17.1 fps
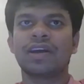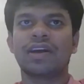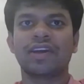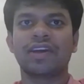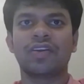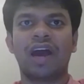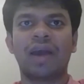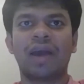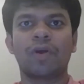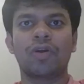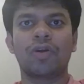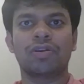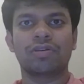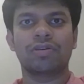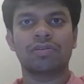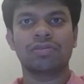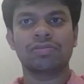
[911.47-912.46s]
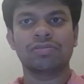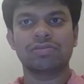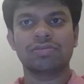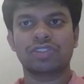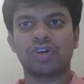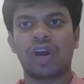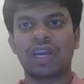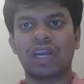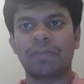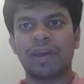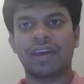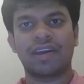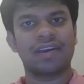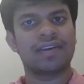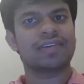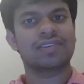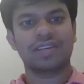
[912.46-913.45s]
I'm going to join my
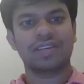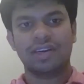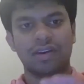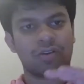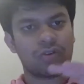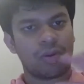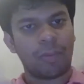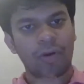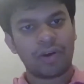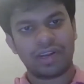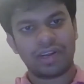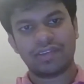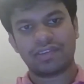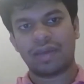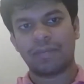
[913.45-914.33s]
kids in robotics,